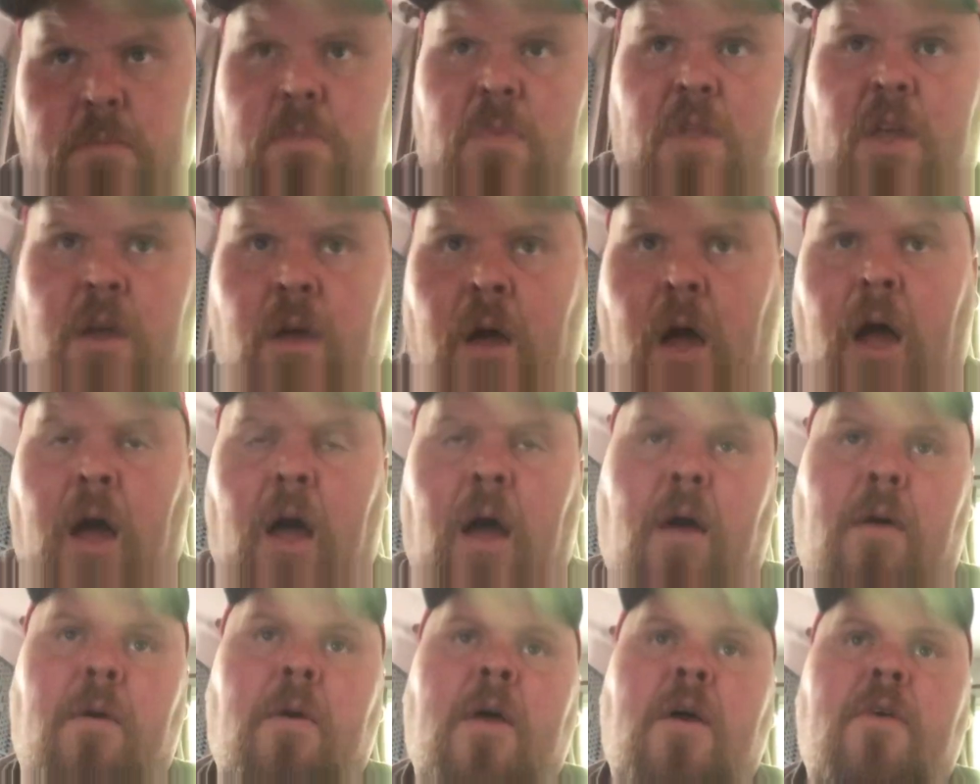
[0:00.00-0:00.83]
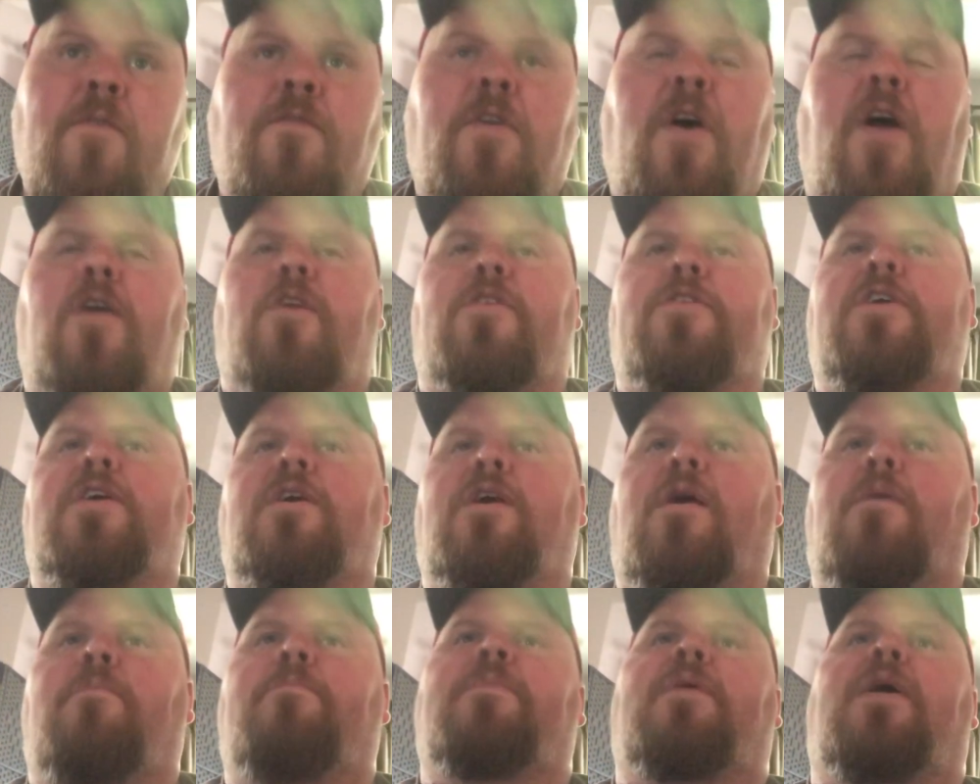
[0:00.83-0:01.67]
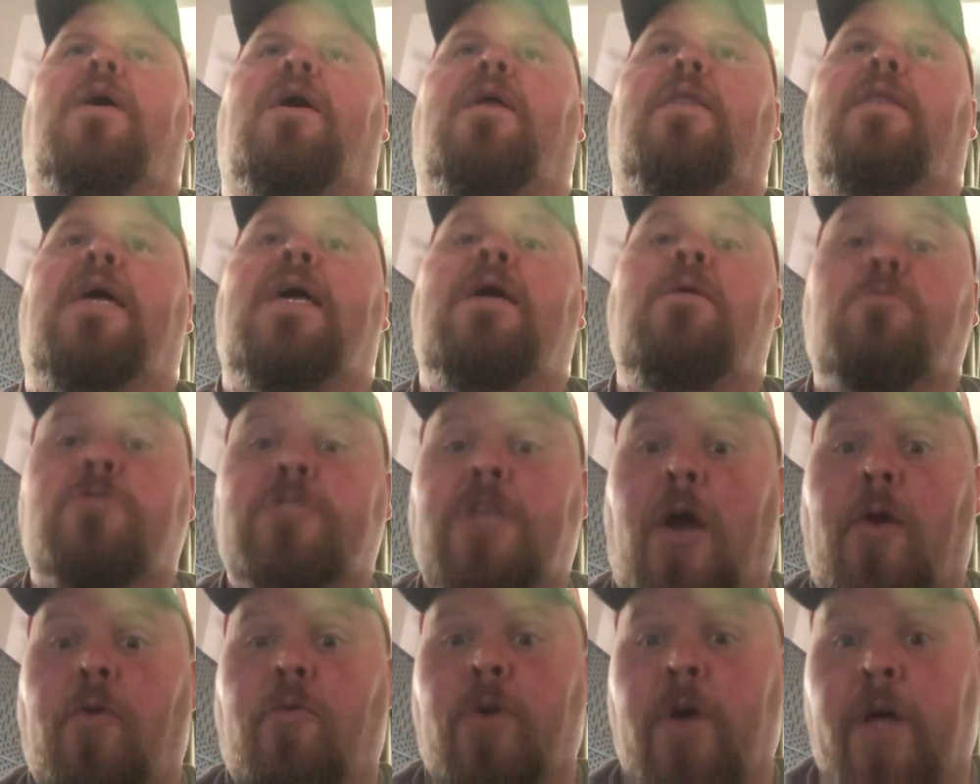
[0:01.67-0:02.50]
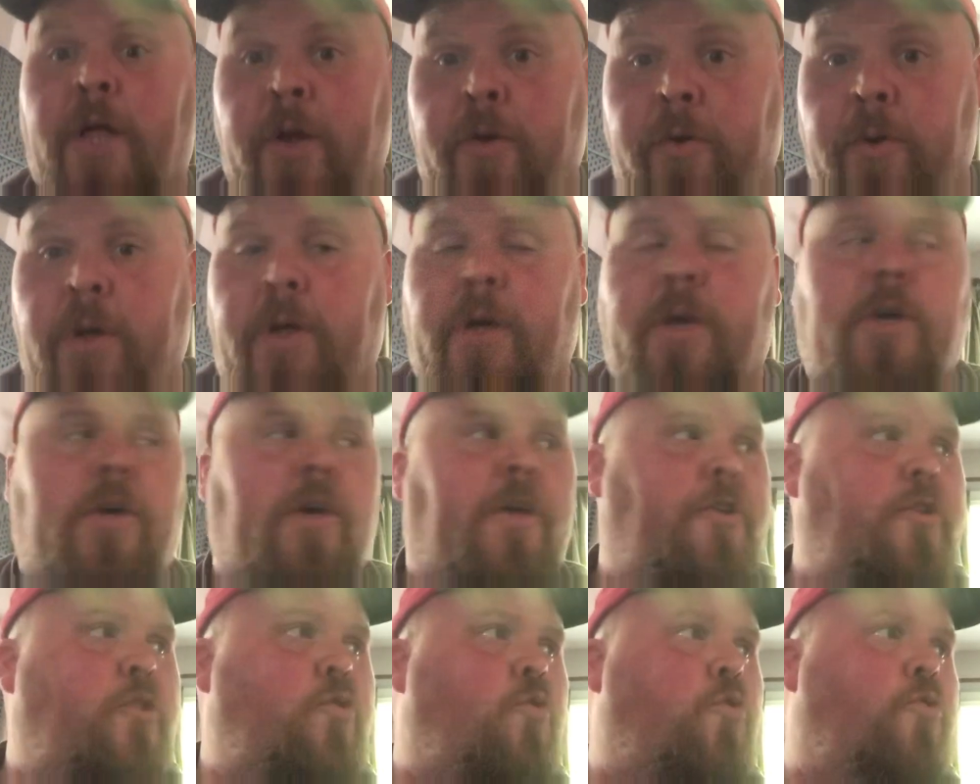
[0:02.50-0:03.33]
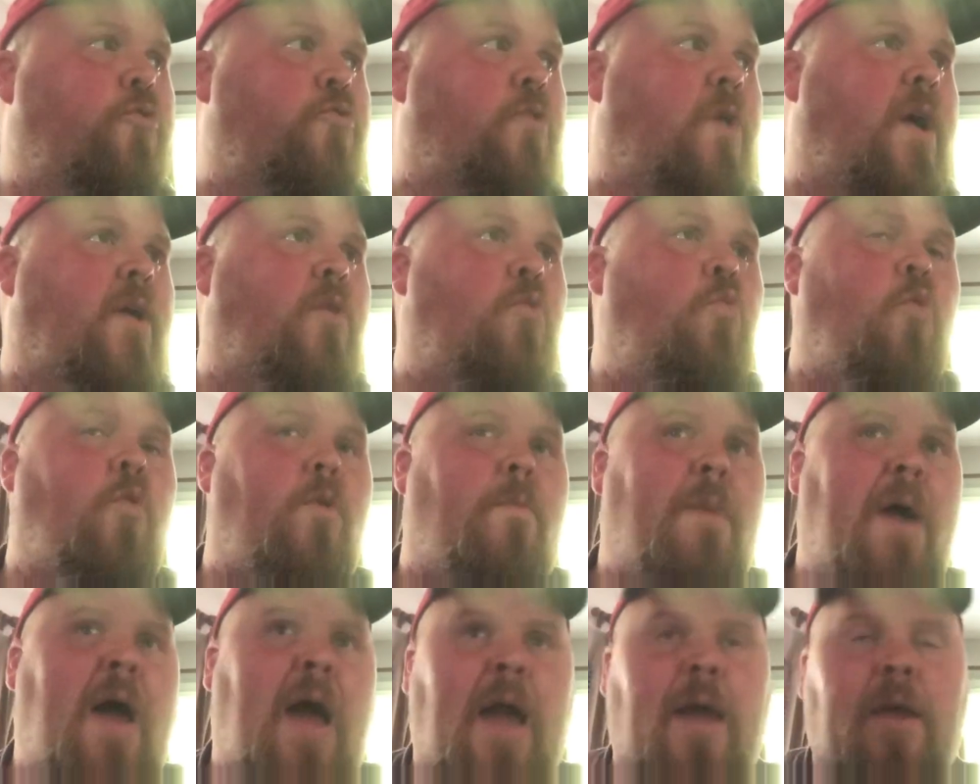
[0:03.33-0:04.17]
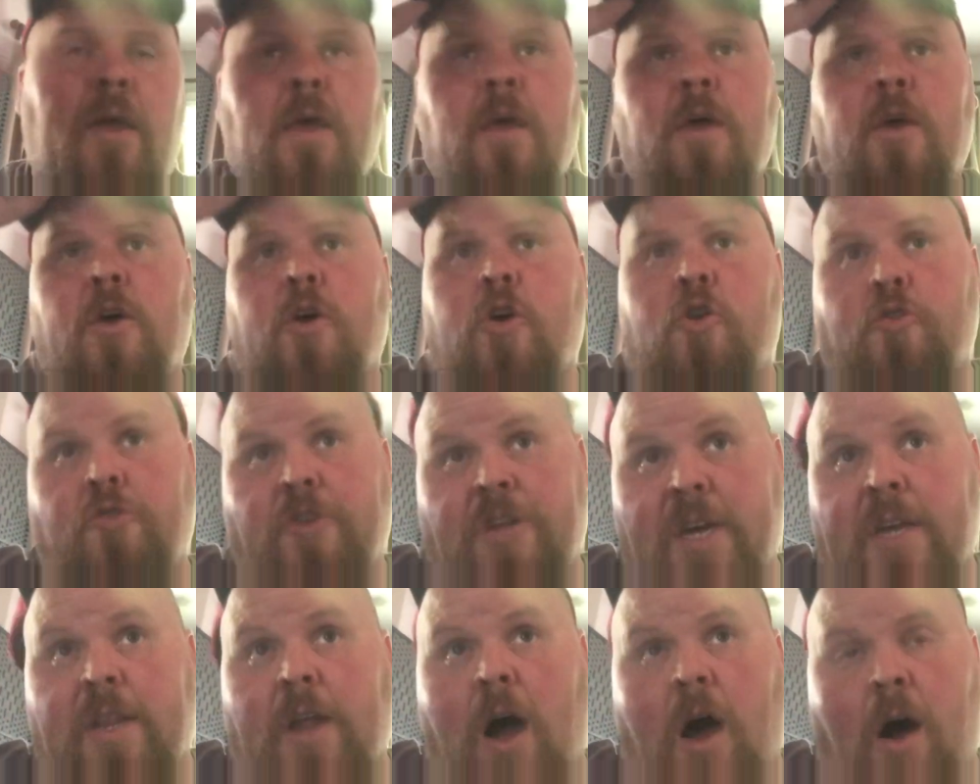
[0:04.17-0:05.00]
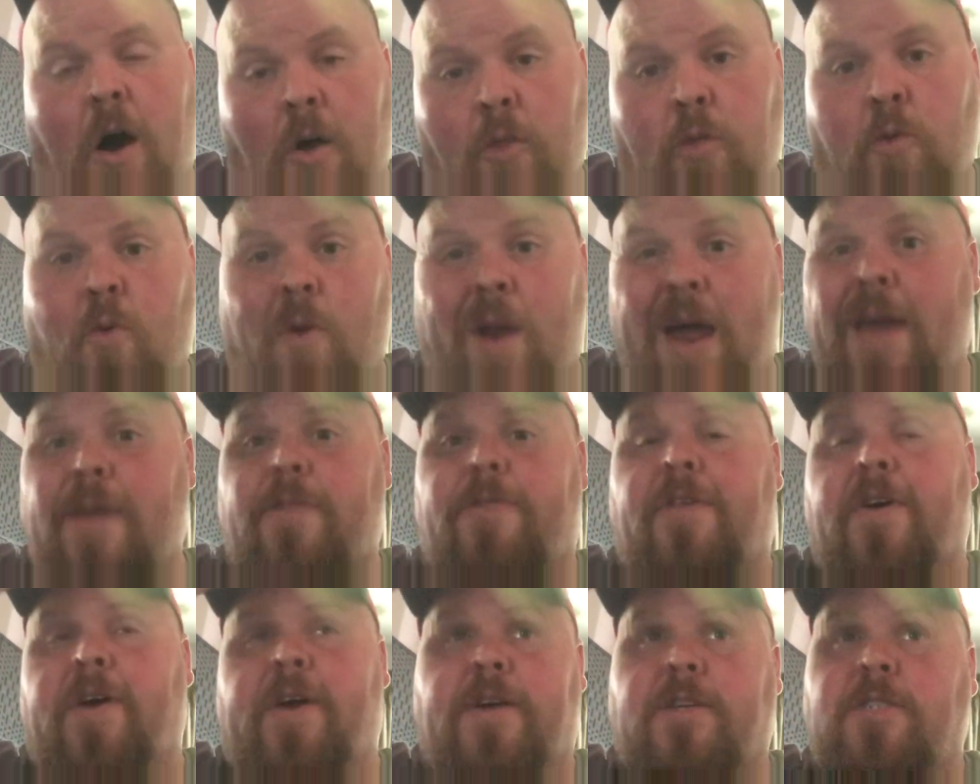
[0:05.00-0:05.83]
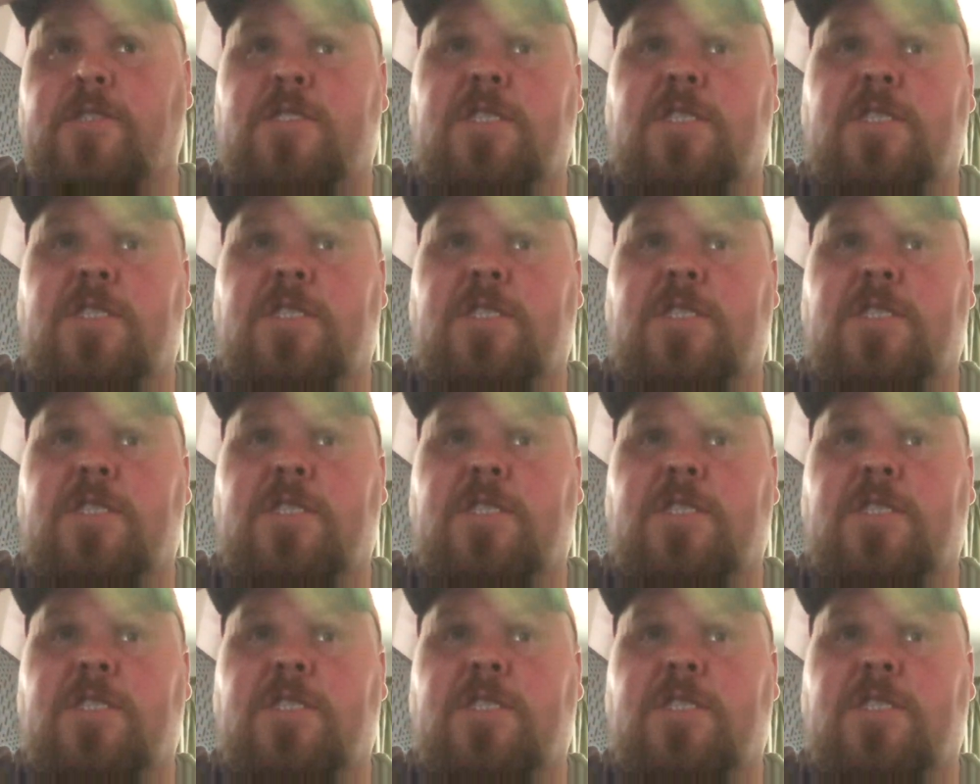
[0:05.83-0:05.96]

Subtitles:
followed him, and he was a really, really good dual-threat quarterback who did all the right things.